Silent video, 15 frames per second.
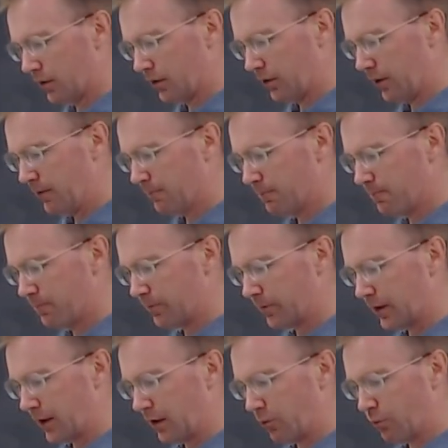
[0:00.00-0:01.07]
all right?
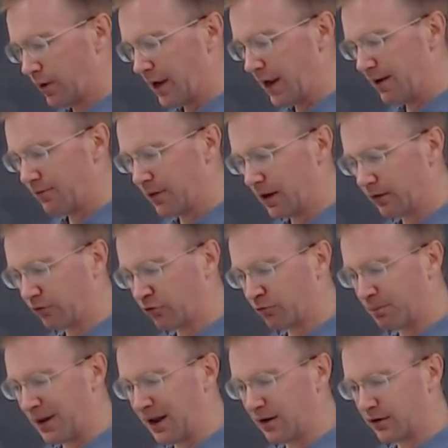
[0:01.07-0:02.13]
We have that
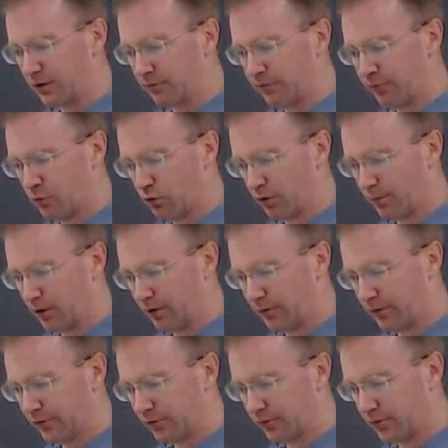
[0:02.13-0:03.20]
expanded form
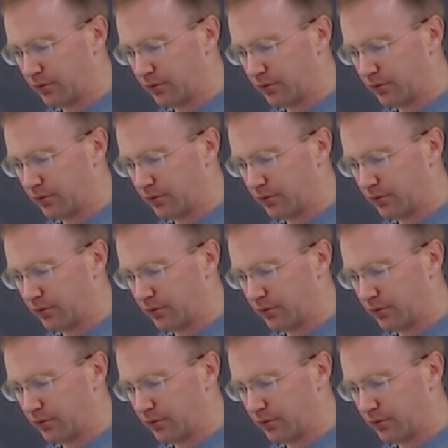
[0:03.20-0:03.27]
on it